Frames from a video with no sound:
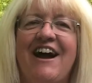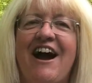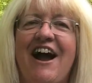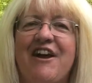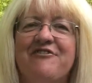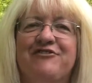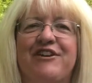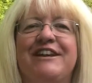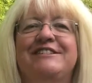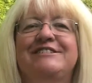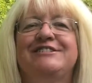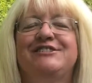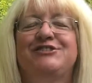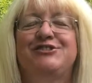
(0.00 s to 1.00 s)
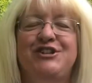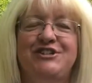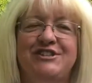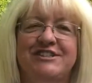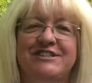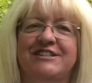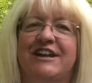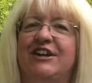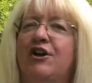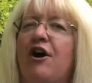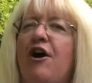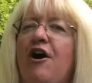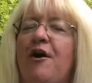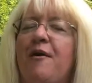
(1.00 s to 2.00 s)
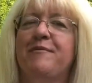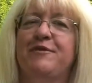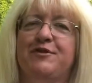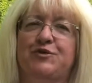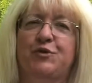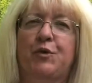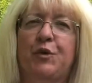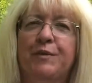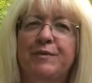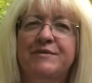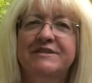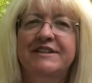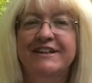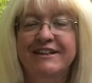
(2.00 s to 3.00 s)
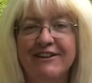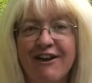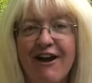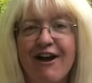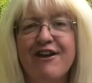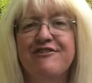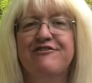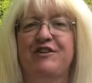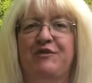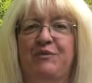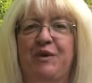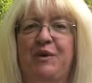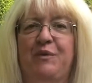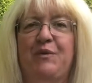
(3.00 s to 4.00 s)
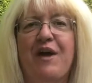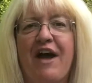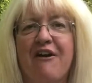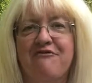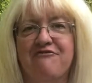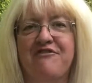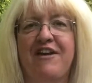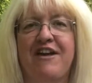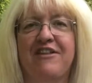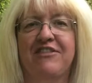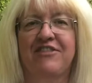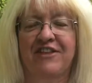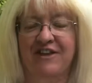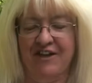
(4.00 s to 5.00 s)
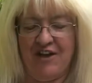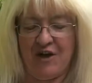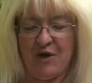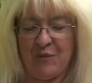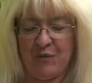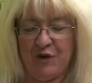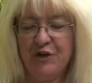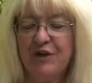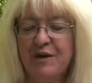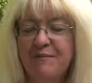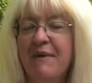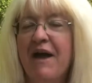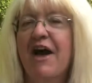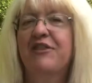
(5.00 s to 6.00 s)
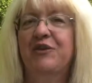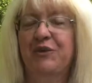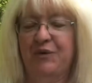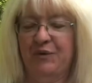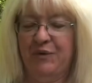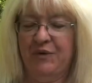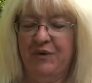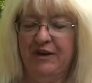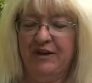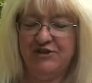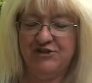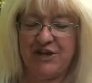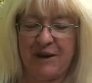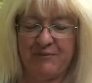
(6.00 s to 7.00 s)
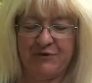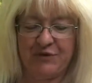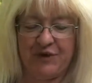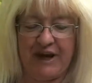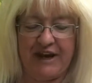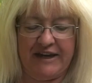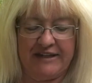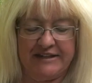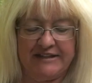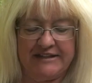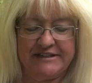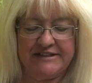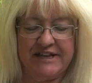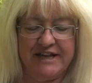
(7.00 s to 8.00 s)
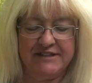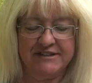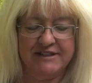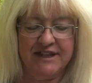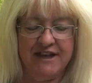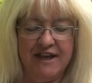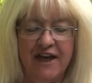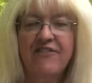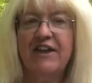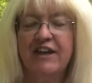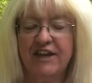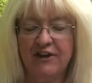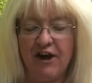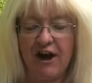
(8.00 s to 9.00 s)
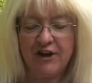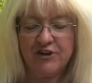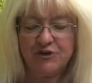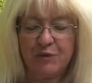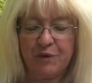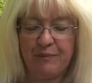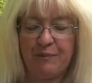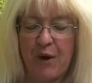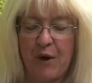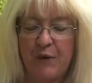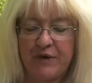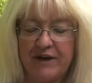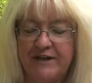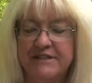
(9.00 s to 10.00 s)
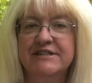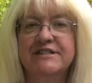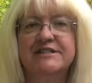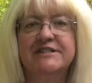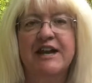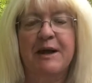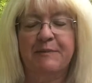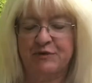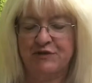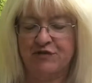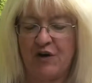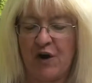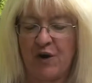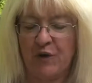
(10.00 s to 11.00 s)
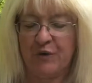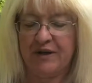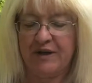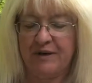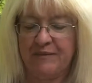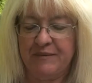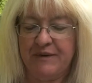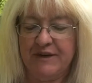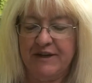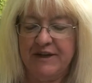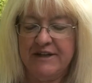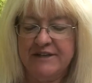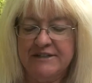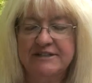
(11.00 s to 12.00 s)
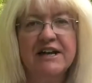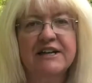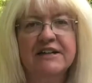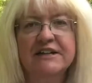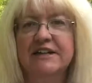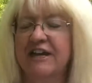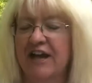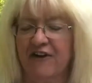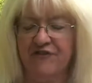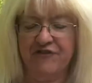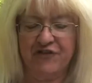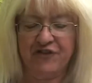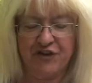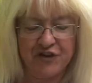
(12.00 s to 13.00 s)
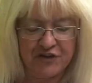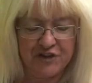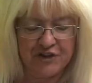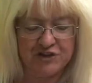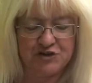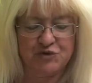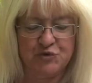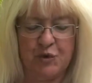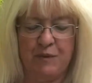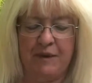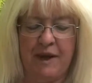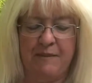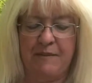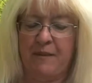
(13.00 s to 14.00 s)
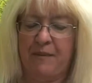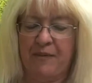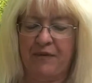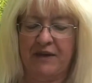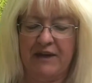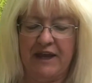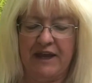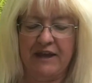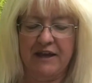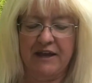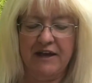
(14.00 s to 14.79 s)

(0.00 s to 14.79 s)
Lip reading: Hi friends, Jesus can calm the storms in life if we will have faith. We look at Matthew chapter 8 and it says, "Then he got into a boat and his disciples followed him. Suddenly a furious storm came up on the lake